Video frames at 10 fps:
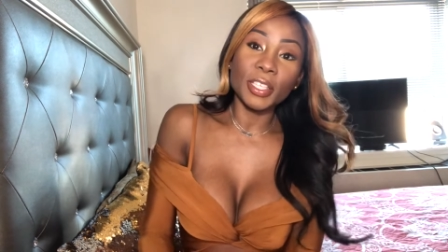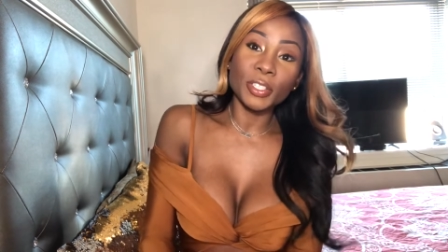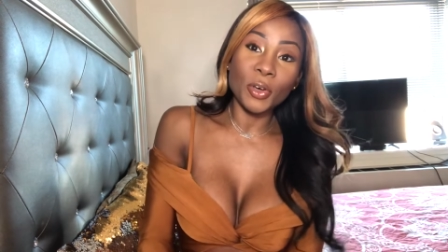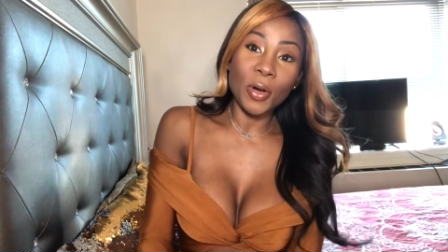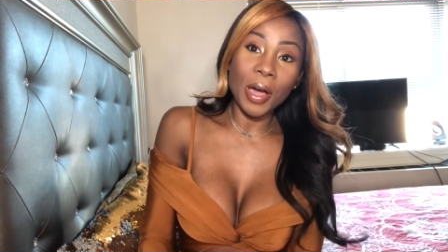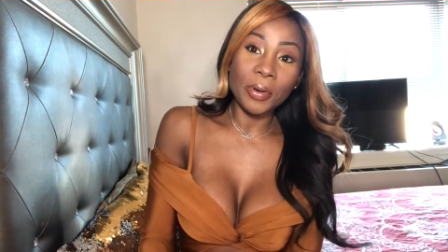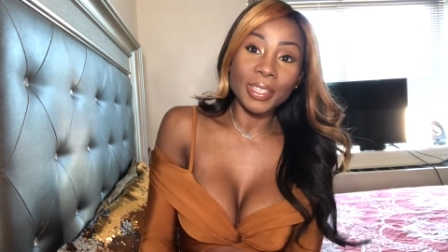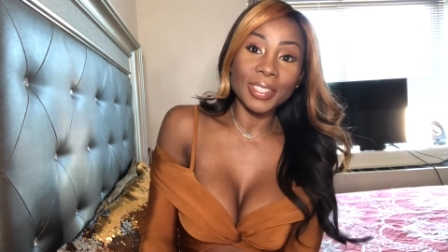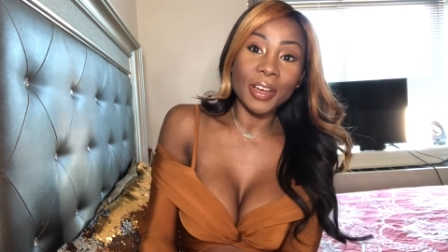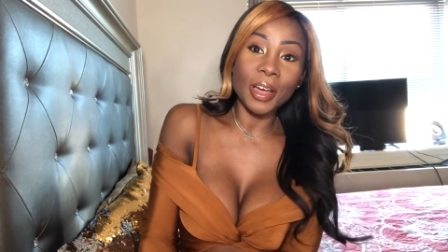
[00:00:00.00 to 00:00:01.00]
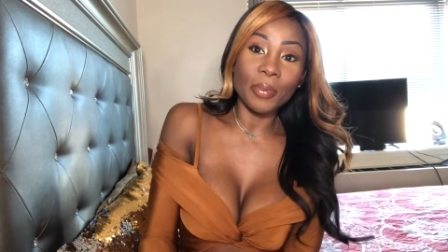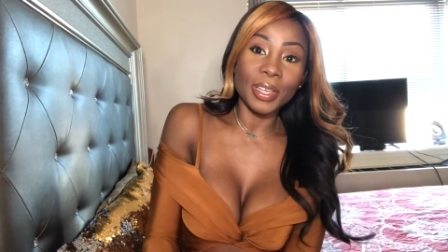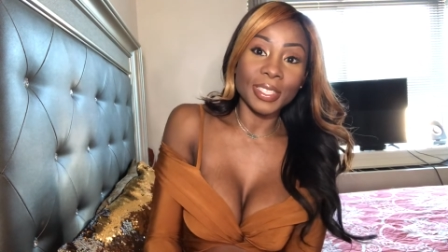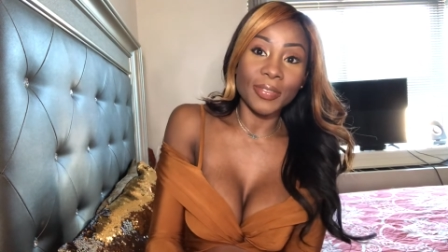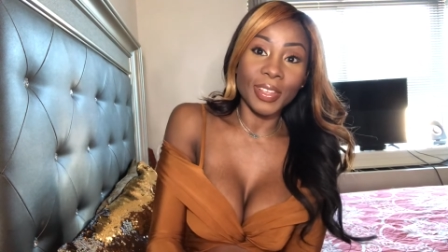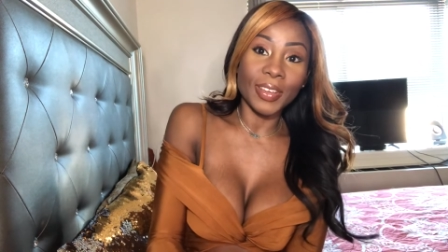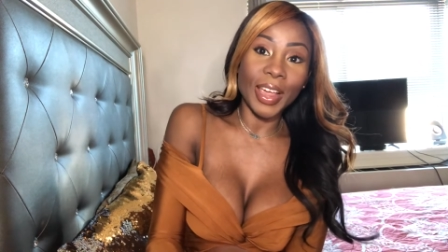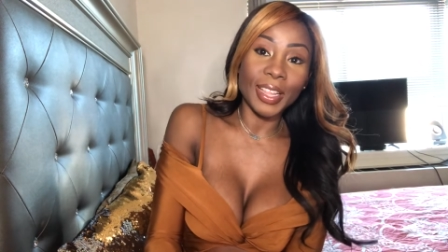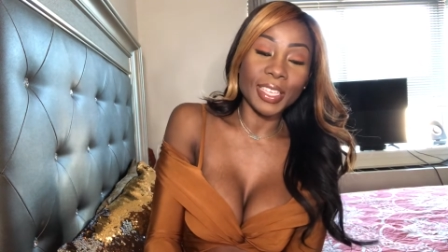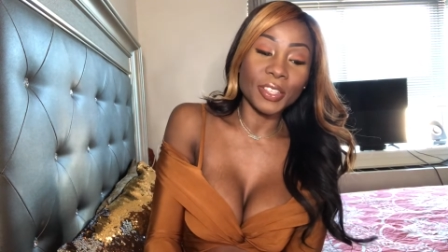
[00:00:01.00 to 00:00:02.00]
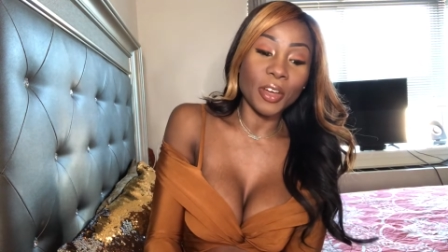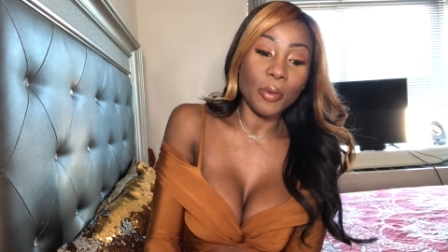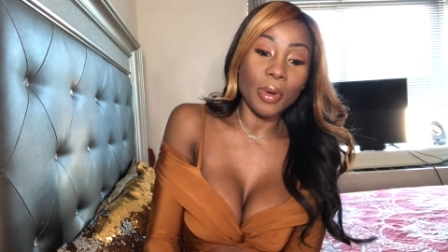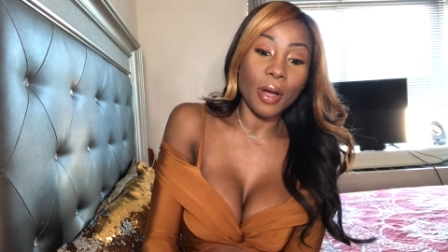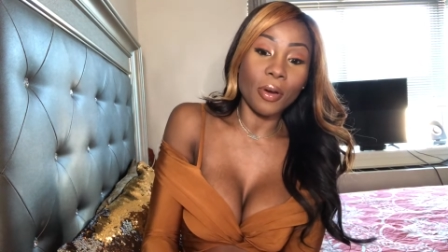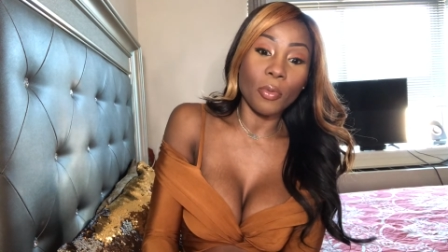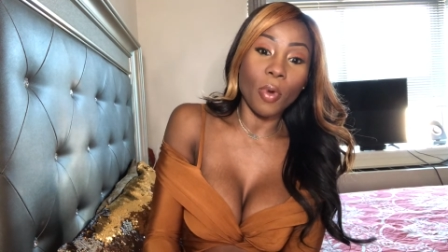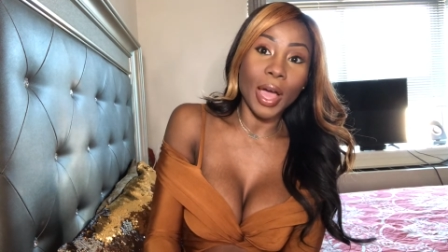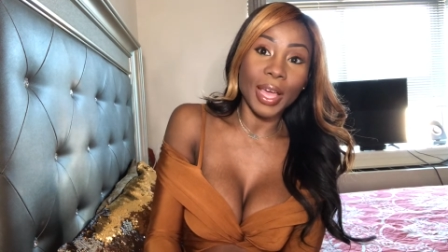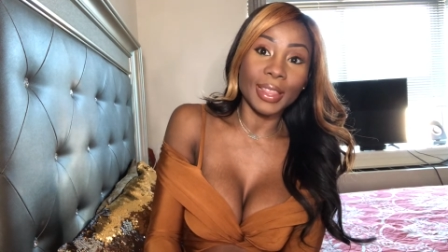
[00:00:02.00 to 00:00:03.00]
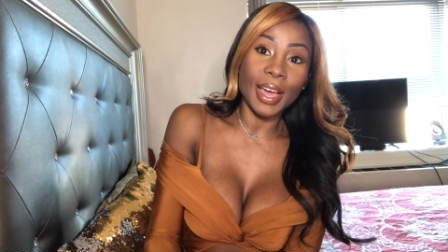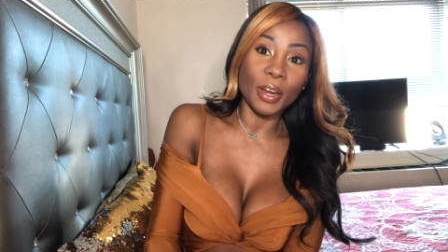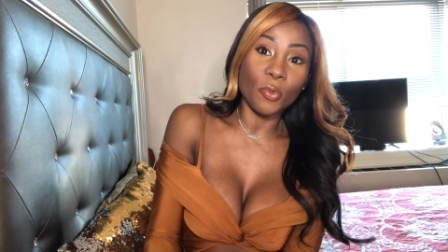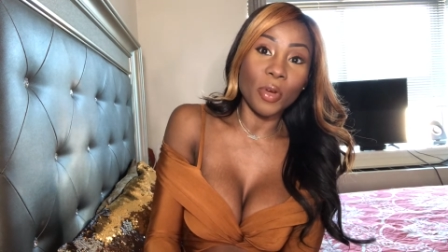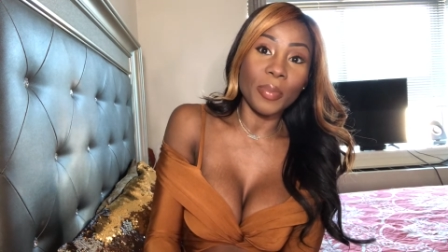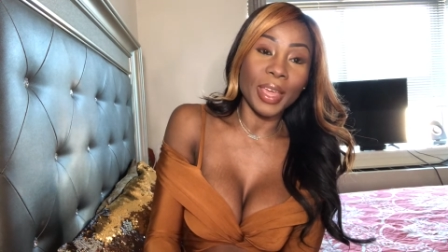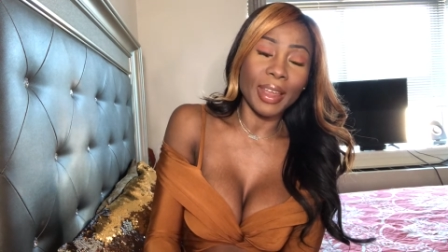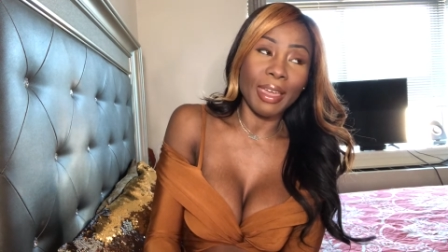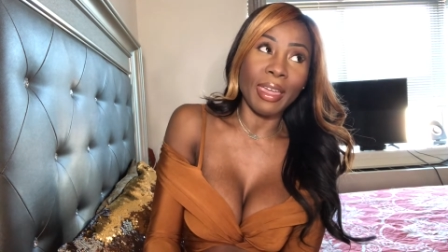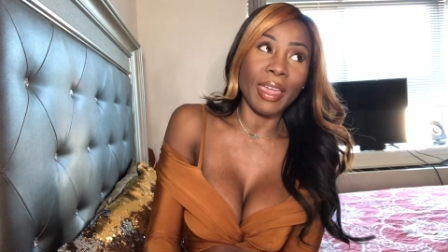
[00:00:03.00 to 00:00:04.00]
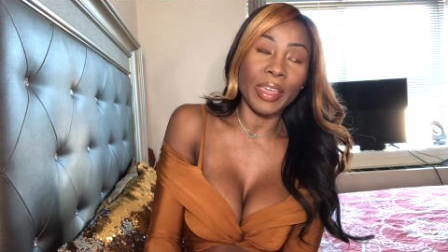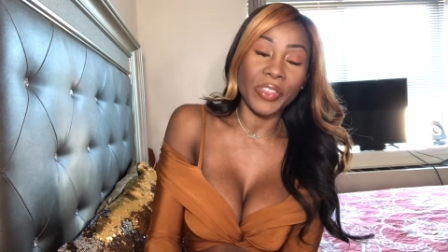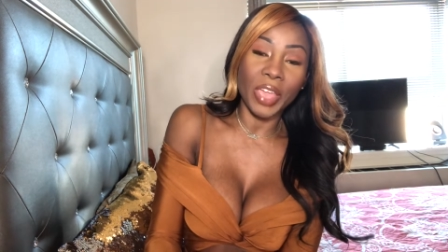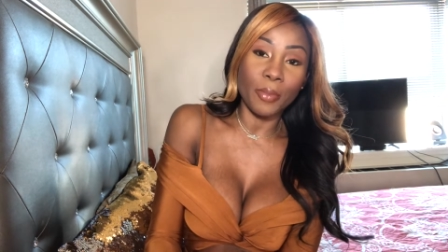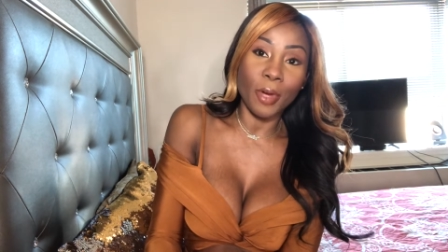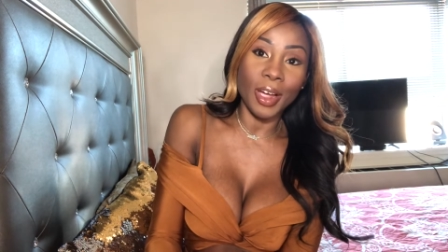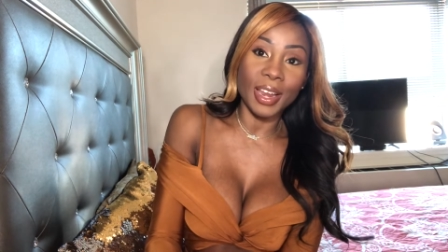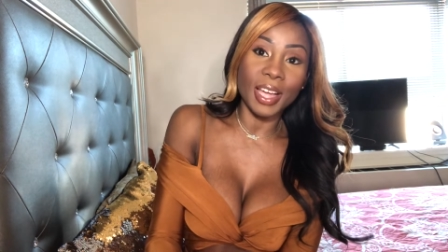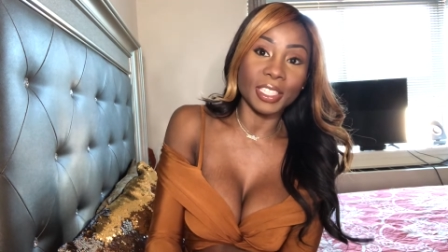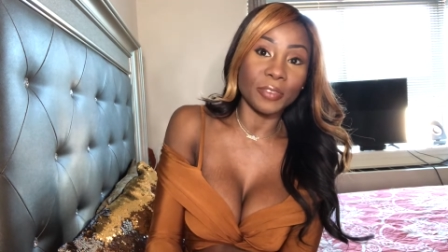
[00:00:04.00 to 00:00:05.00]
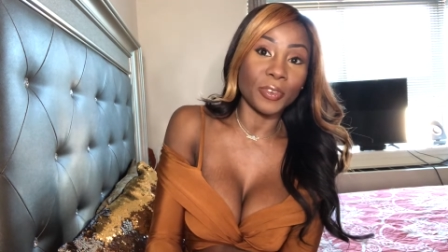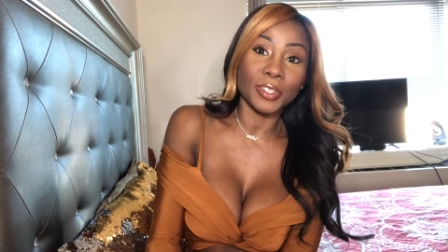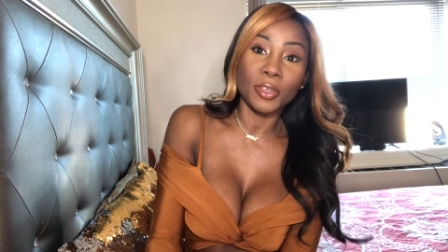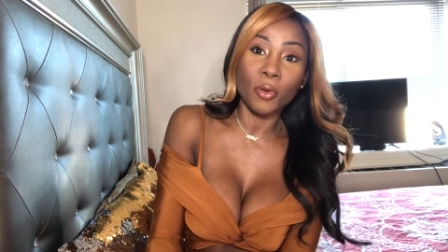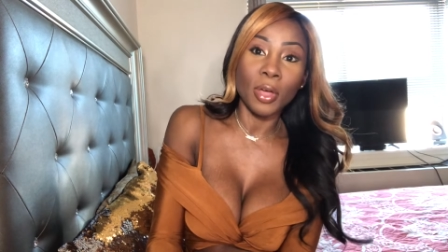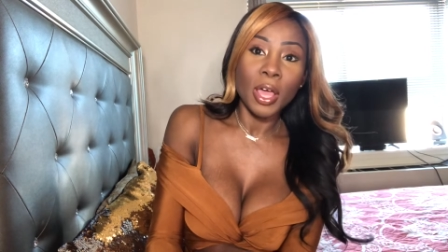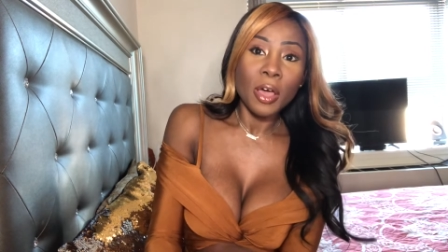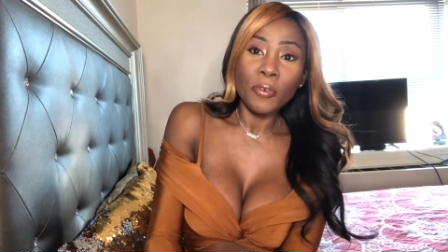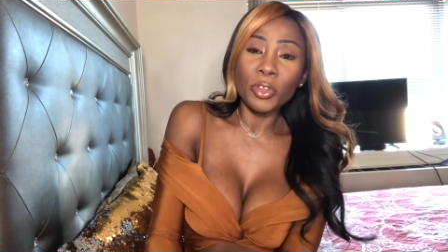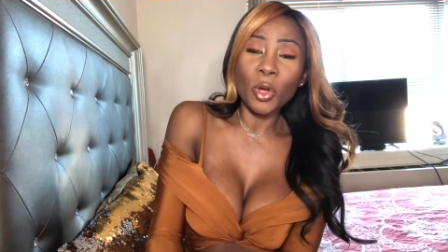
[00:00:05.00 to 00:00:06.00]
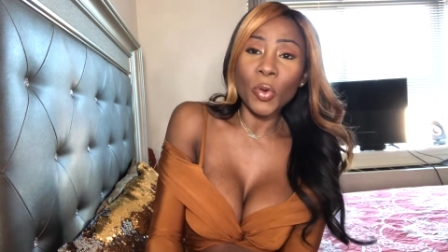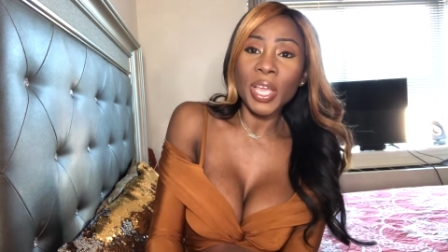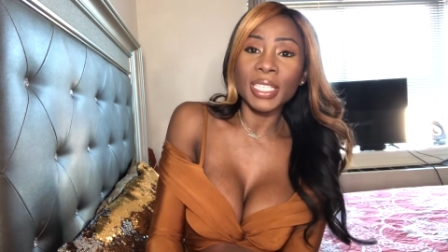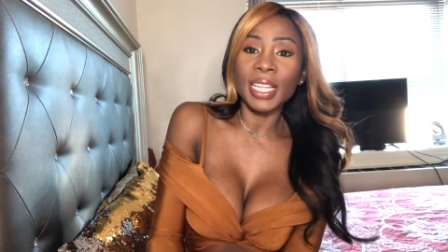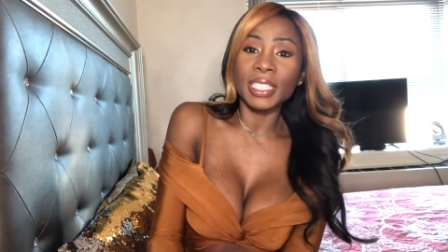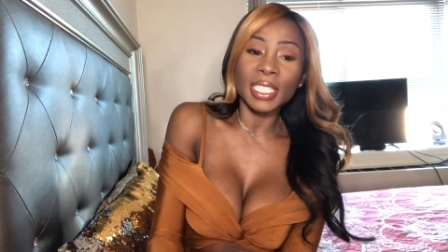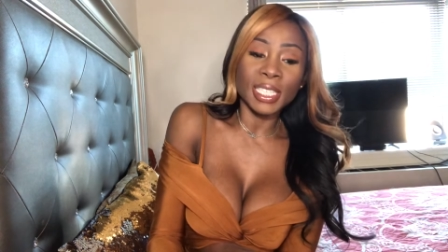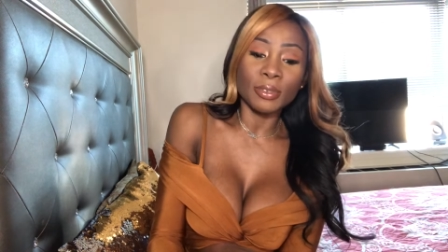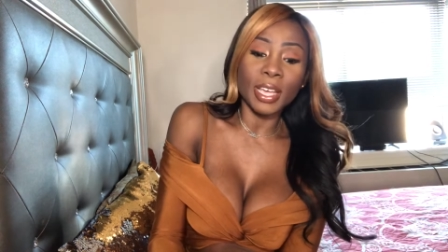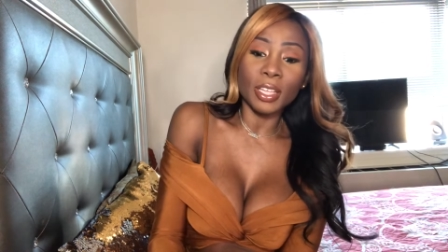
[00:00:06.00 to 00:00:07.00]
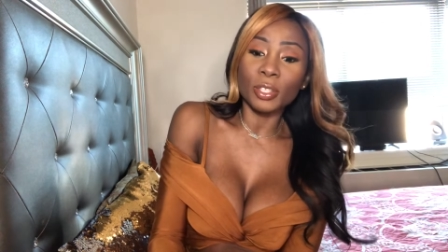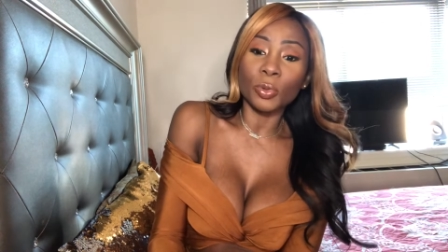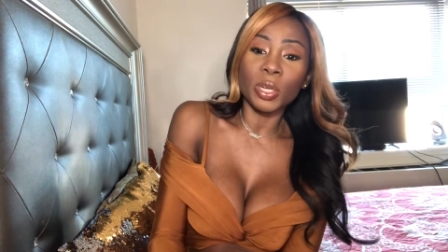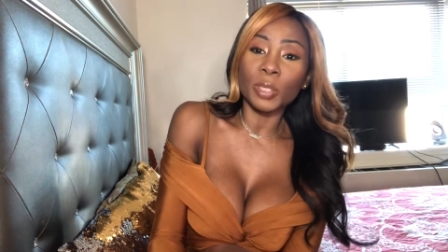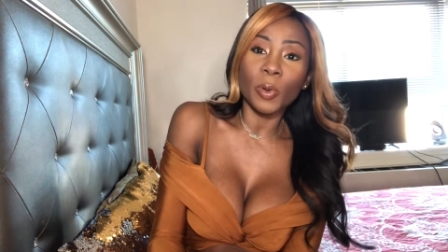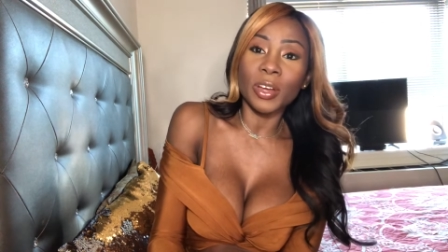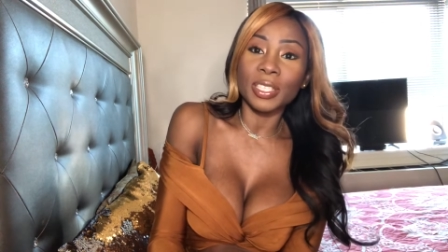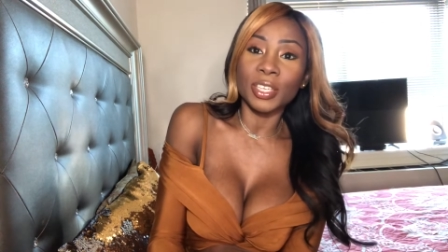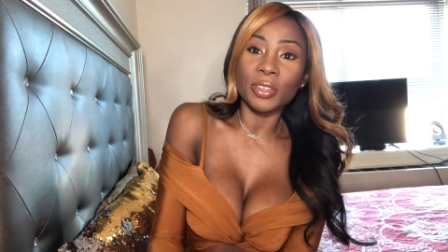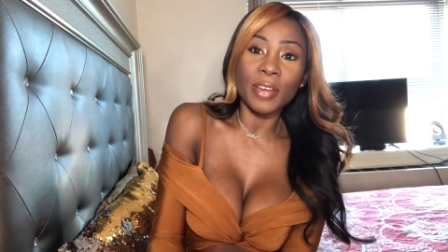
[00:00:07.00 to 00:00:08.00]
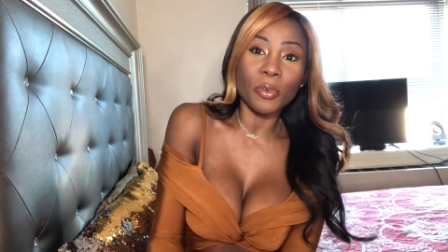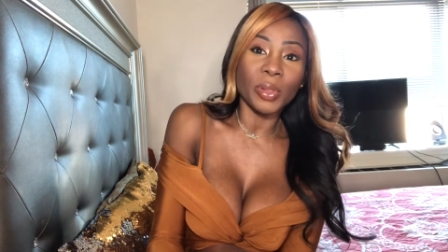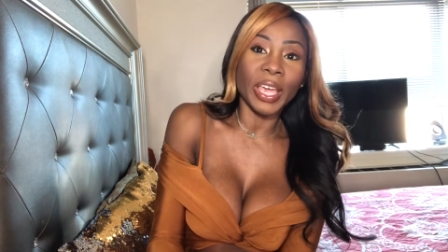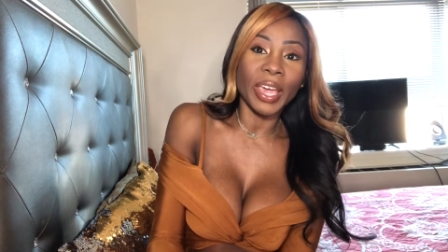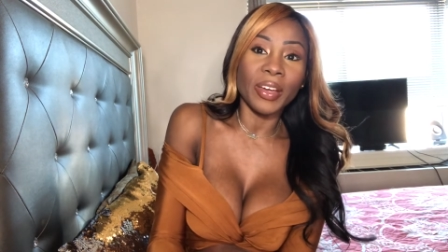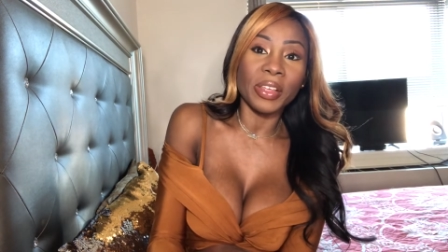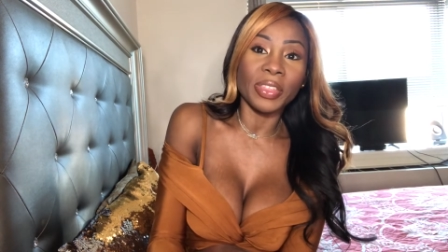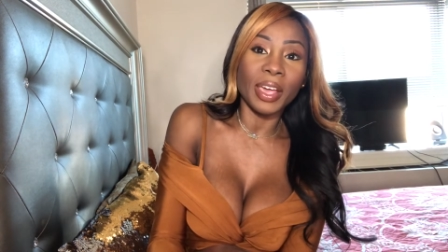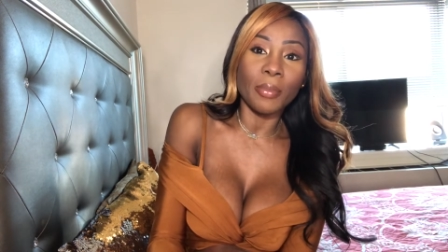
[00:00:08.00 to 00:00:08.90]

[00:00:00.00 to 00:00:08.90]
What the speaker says: So I wanted to talk about something, all right? Let's talk about why a lot of women hate Kim Kardashian for no reason. And she seems like the sweetest person. You never really hear anything about